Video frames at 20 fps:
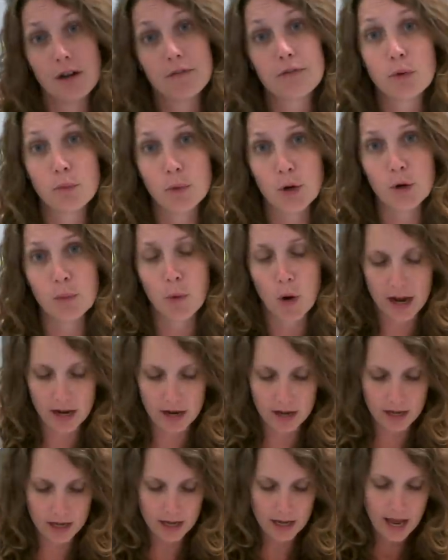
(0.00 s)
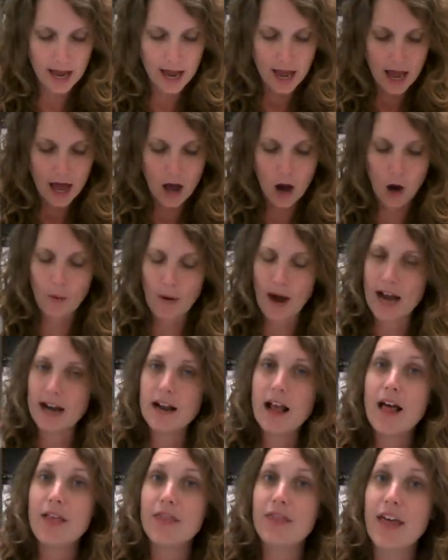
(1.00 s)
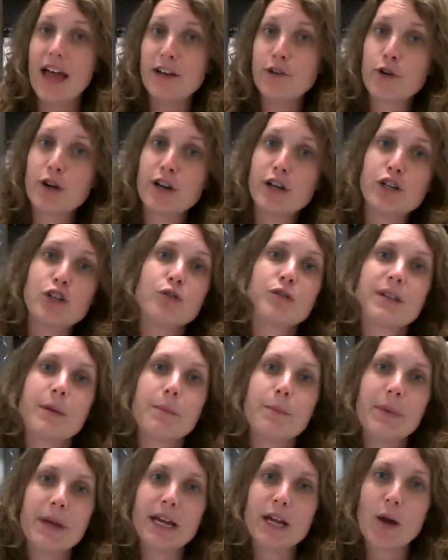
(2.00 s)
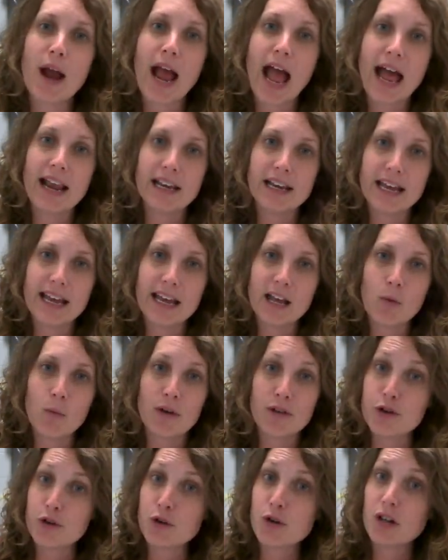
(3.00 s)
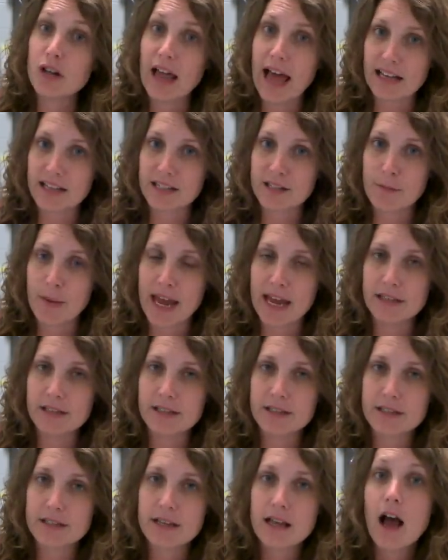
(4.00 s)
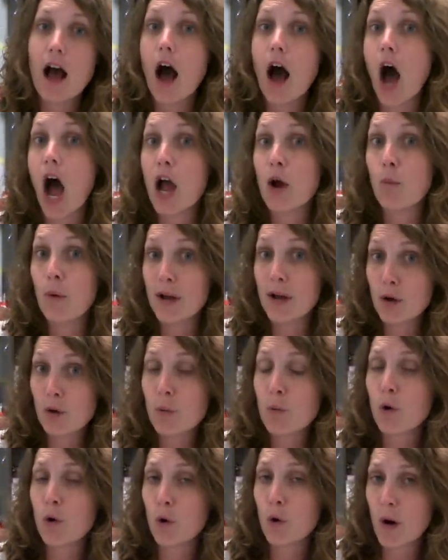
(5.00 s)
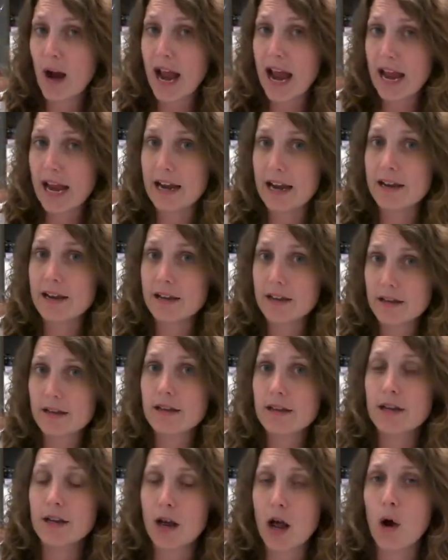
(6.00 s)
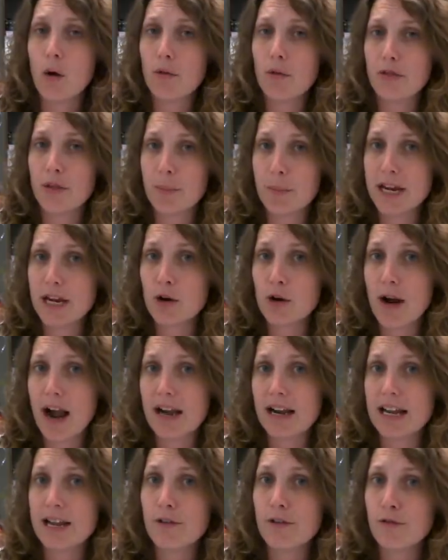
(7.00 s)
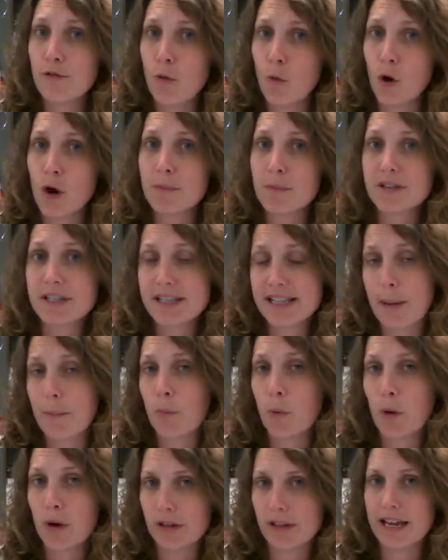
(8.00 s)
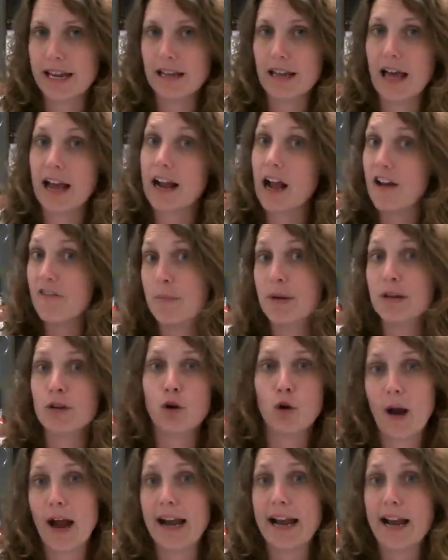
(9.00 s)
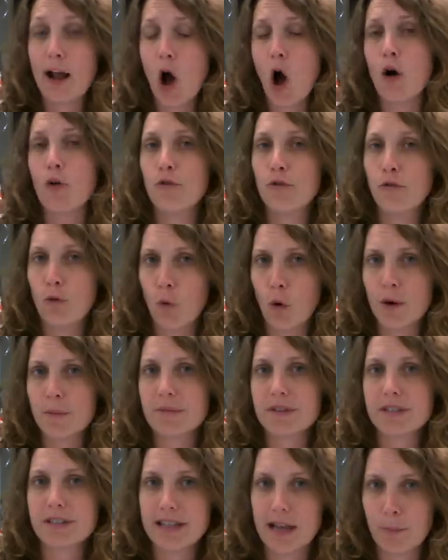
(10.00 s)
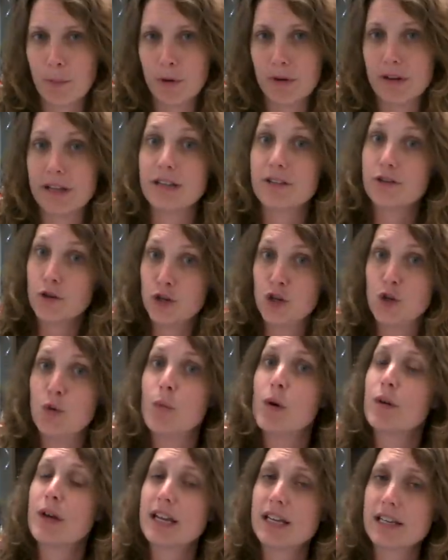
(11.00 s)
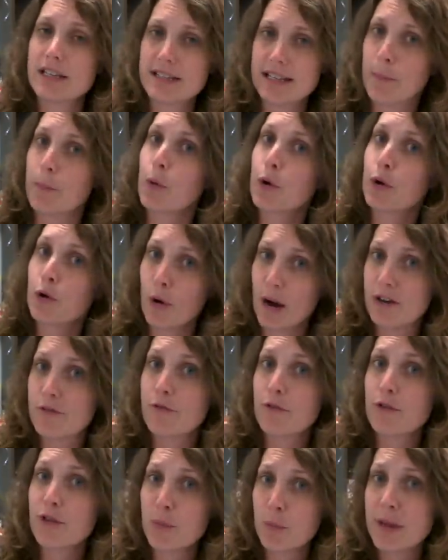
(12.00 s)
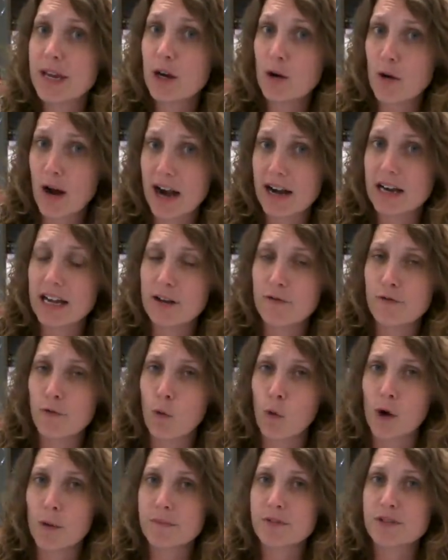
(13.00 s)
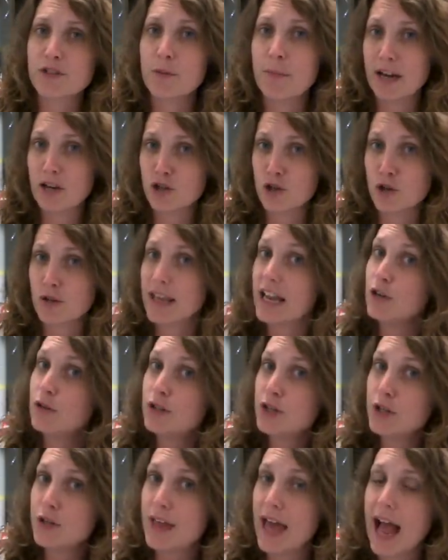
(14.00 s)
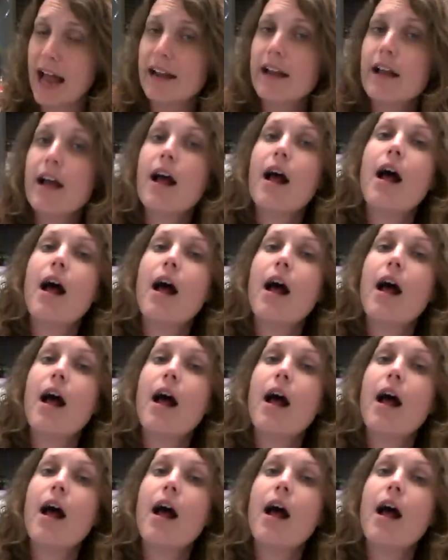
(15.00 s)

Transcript: of the rubric. All right. Then you're going to do some peer editing with your classmates. I will grade, you know, the peer editing forums separately, like I've been grading all forums separately. So you will get a separate grade for the peer editing forum, so make sure that you do that.